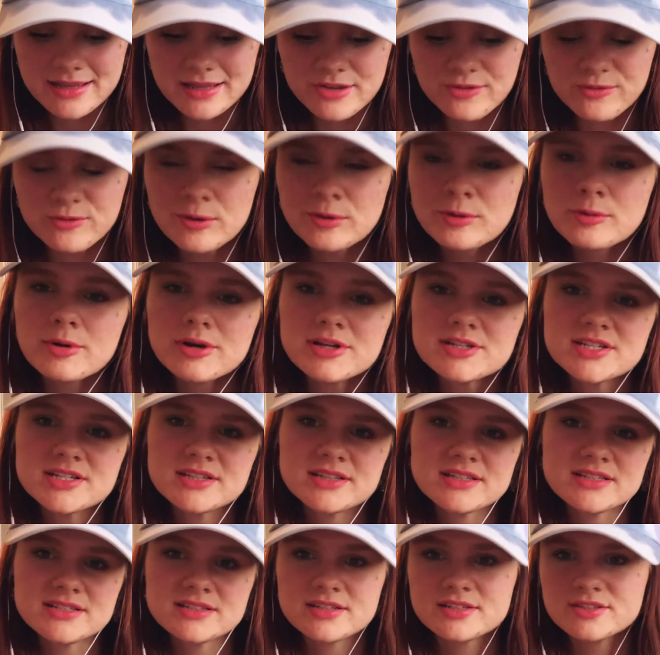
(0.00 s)
if you're watching
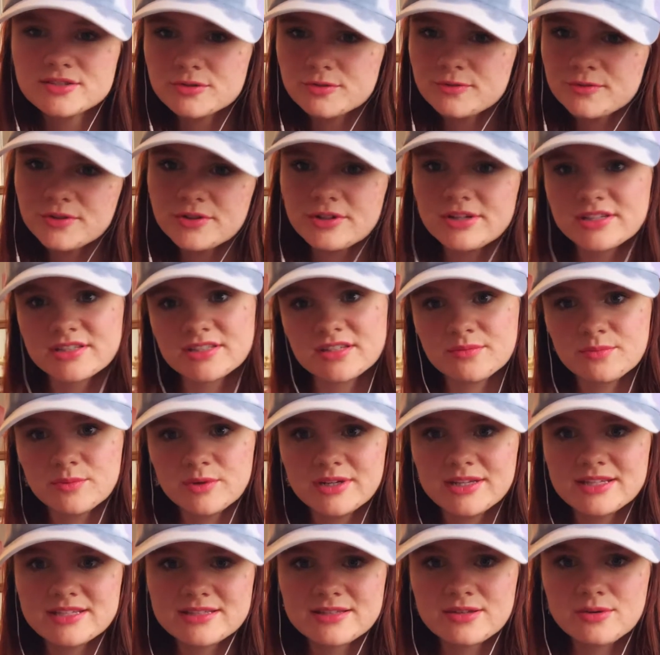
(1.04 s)
this because you feel like someone
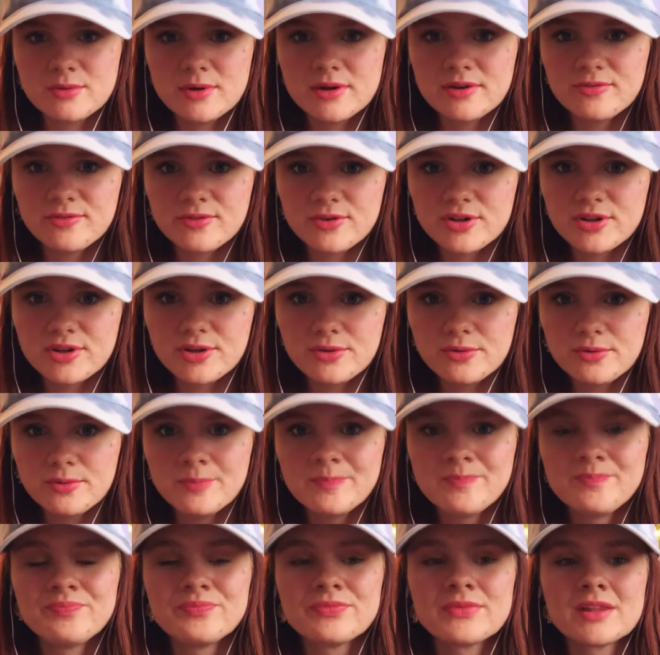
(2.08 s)
is the one for you,
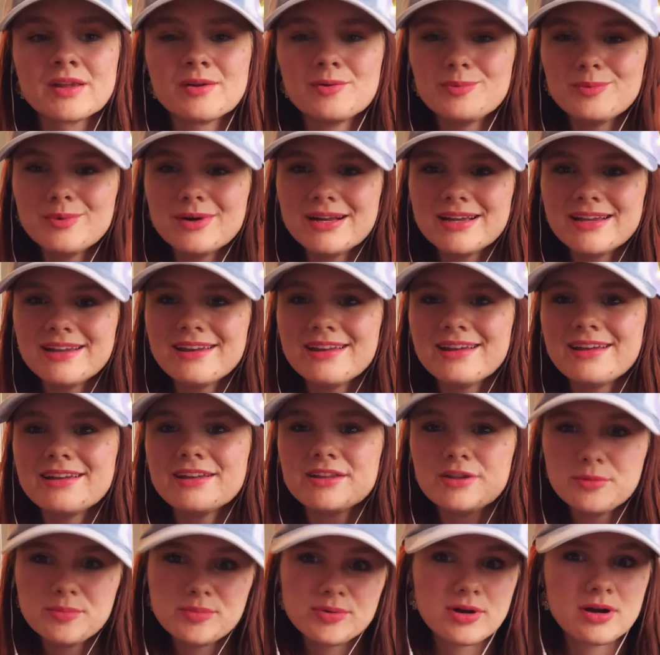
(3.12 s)
one,
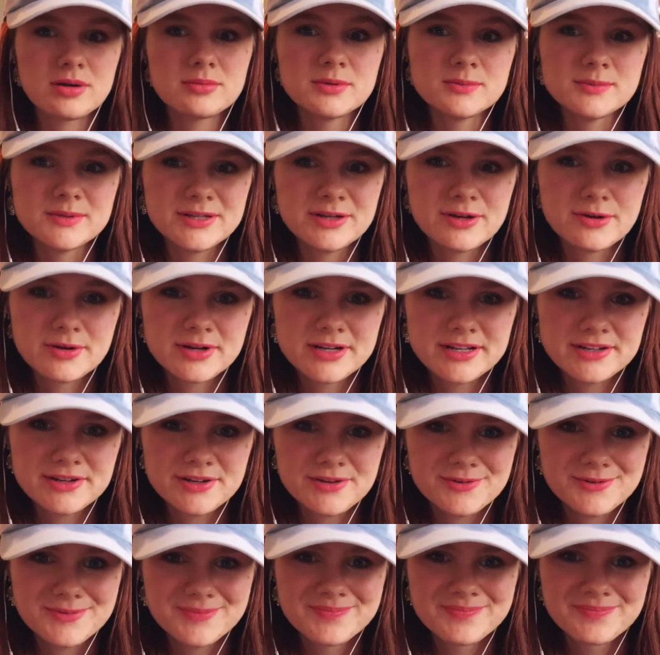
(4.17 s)
you probably already
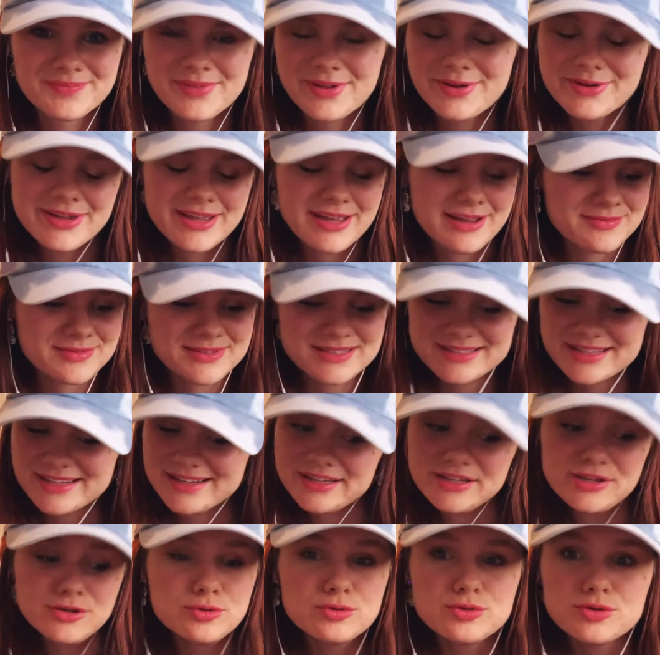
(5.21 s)
know. Okay, I'm just
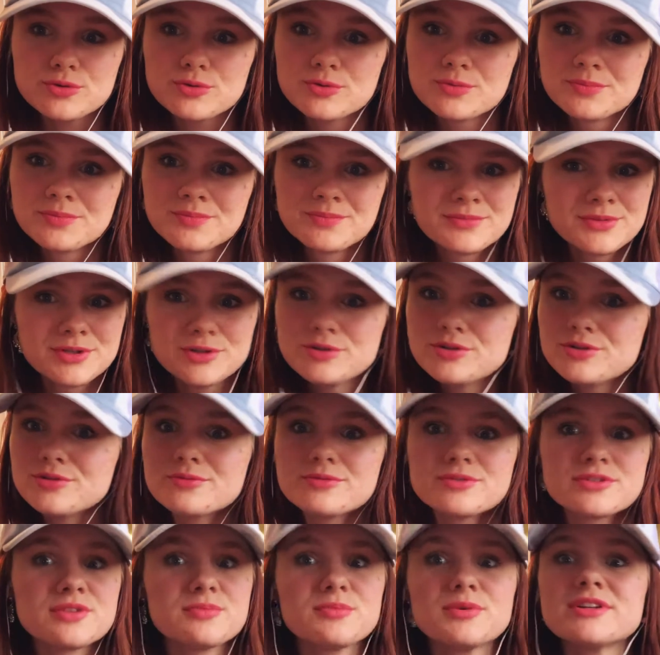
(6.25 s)
saying, you do. You do.
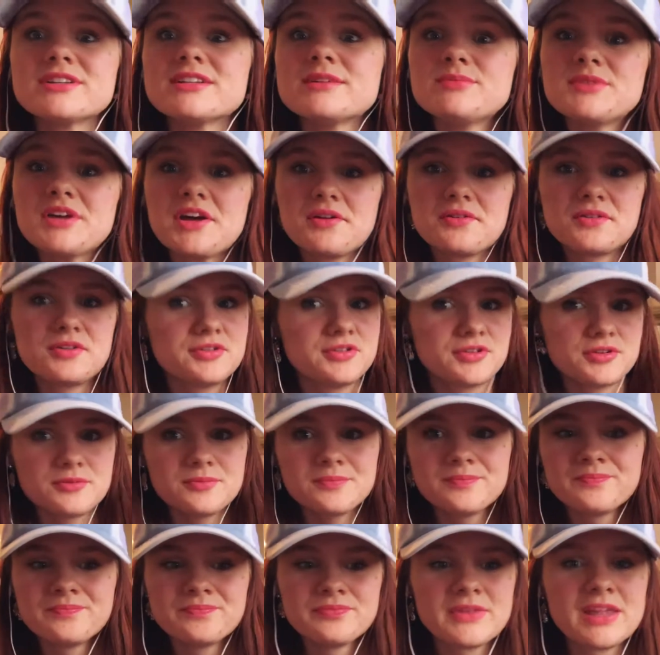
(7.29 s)
Somewhere deep down, you do.
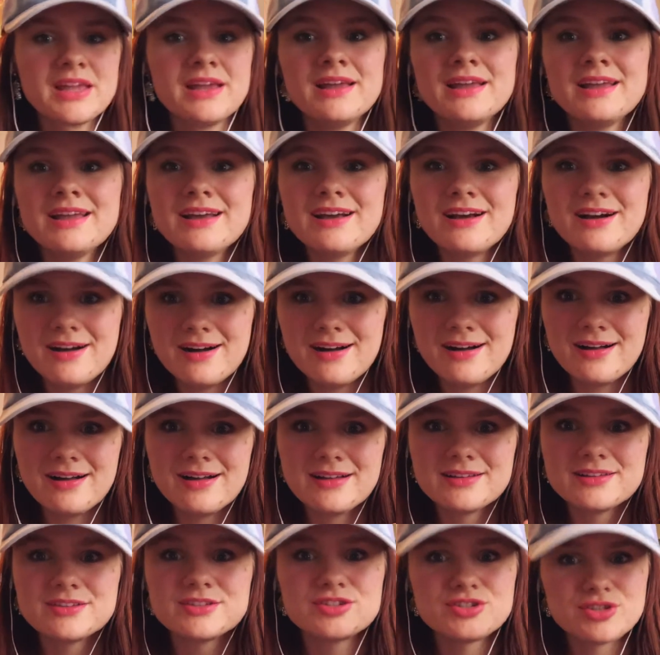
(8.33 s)

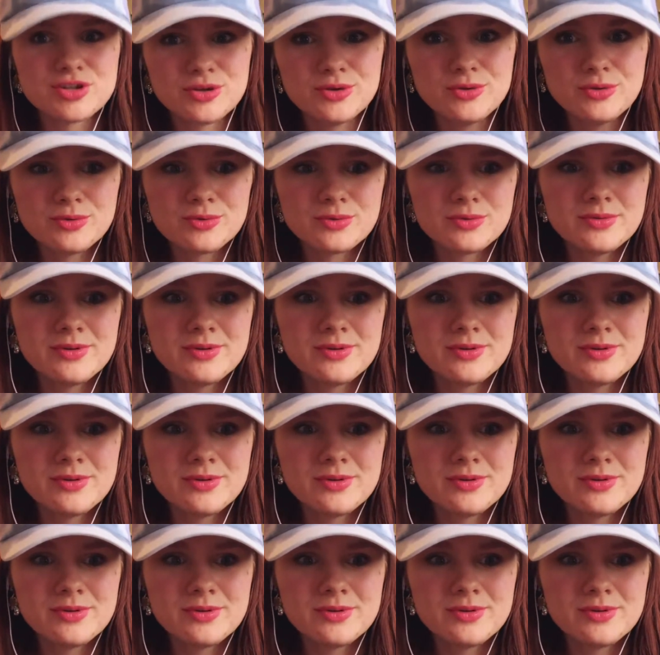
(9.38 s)
Two,